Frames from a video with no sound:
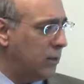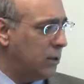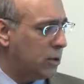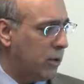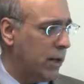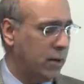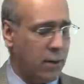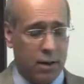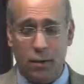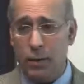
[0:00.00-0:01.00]
which is
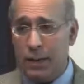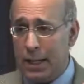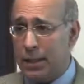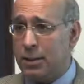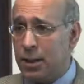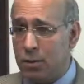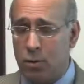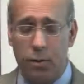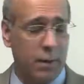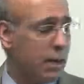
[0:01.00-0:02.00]
2200, which again is not
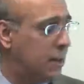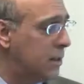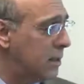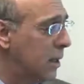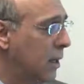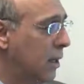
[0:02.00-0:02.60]
total blindness,